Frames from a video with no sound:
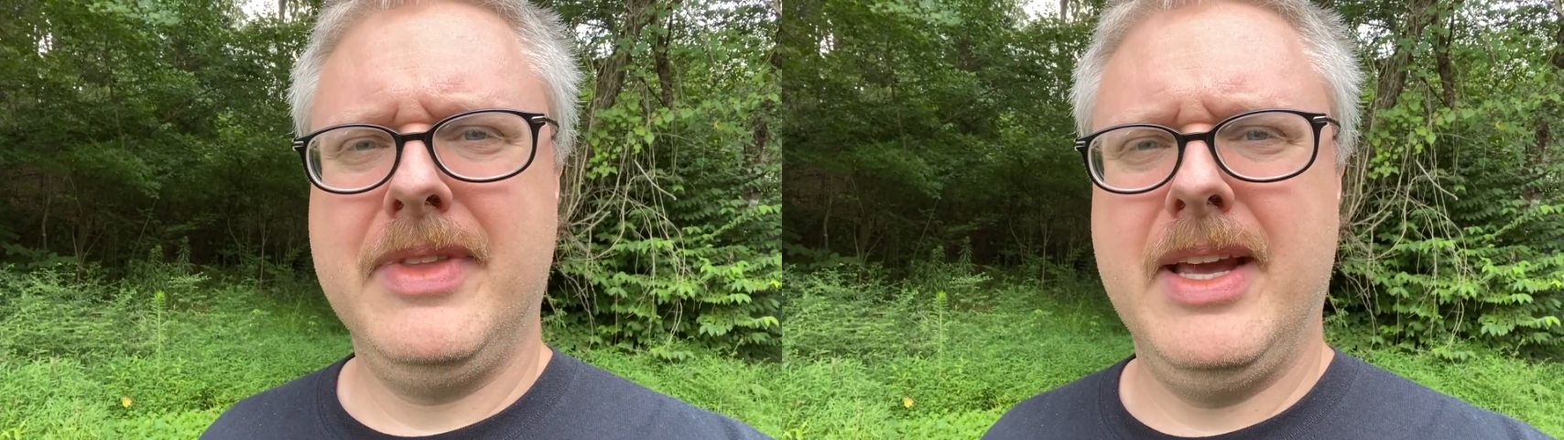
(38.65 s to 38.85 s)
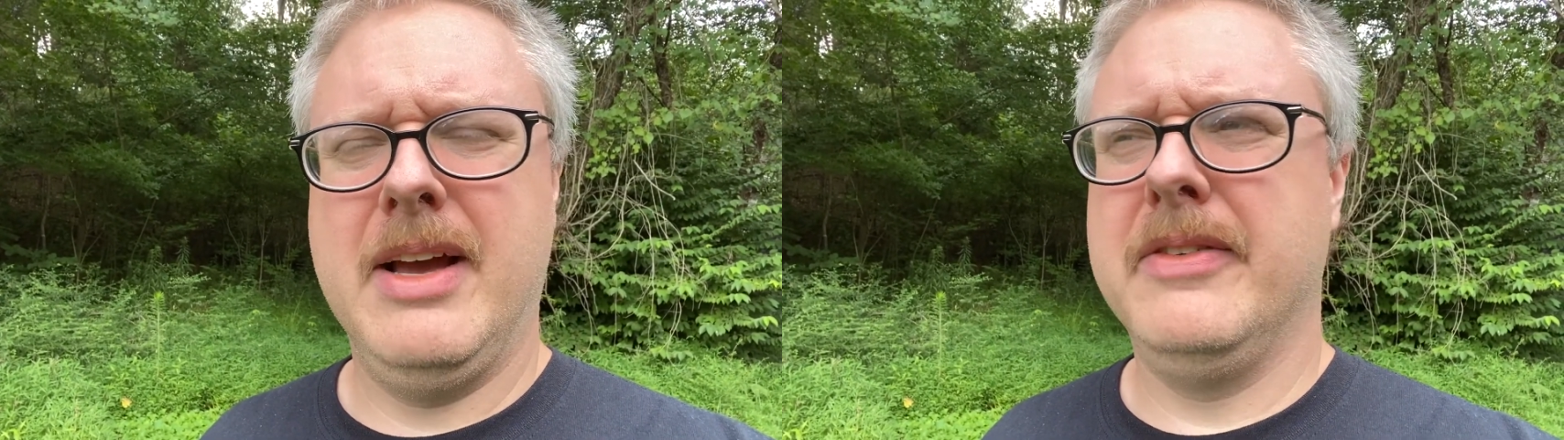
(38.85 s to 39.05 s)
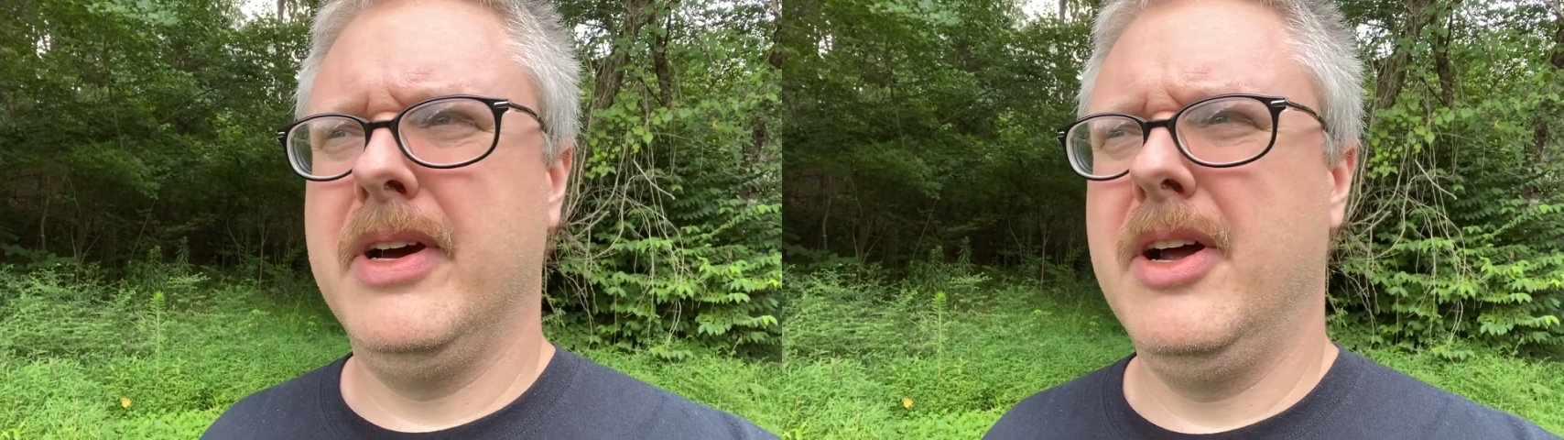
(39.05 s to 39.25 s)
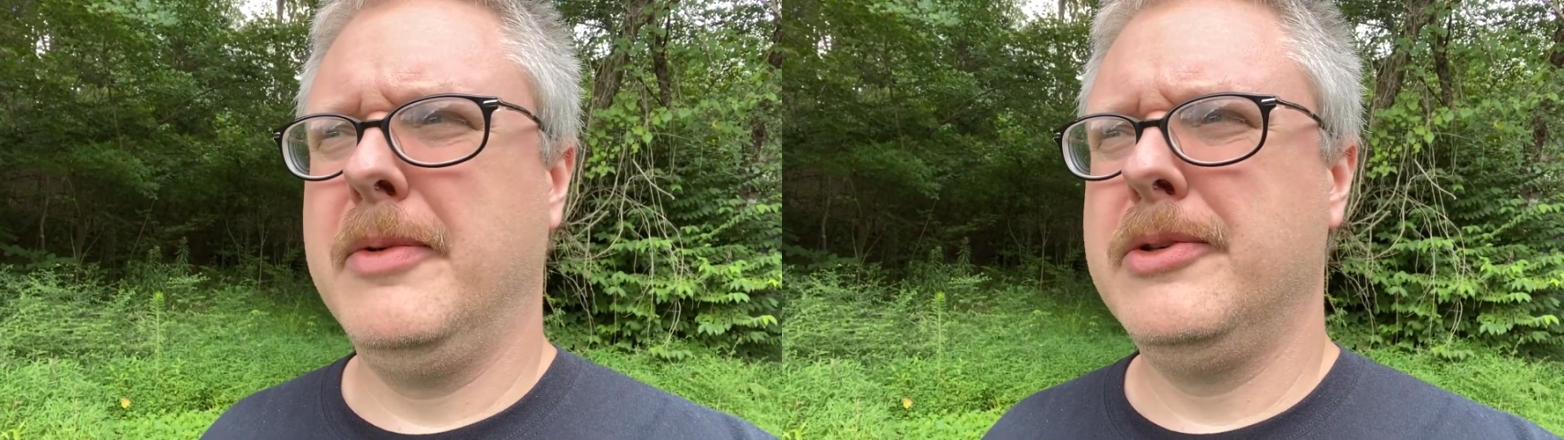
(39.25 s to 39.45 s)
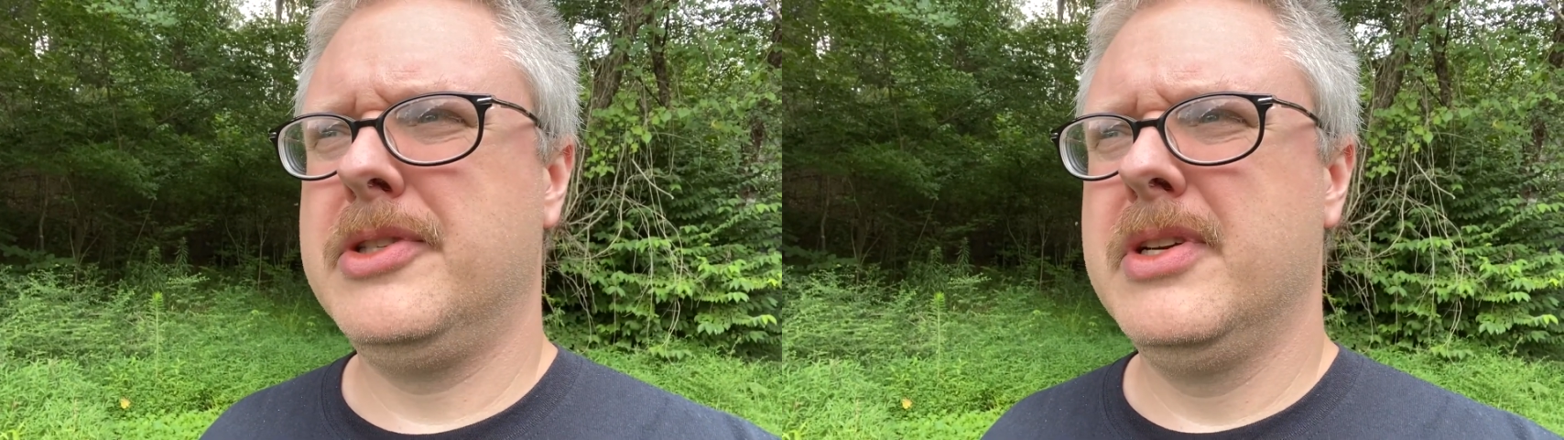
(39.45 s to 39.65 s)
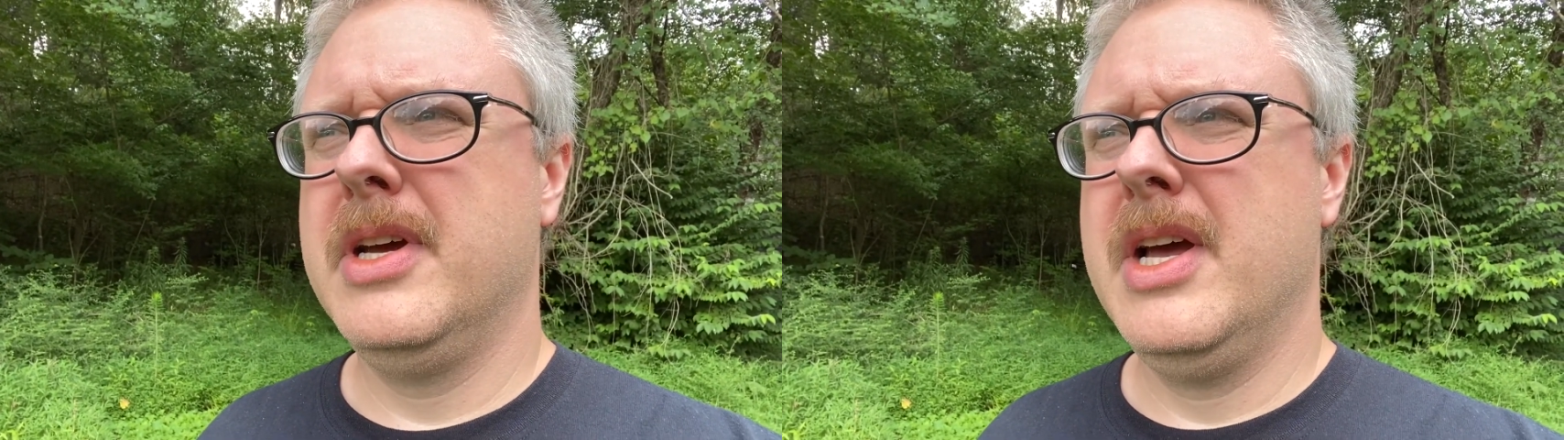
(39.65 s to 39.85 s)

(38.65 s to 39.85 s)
have an almost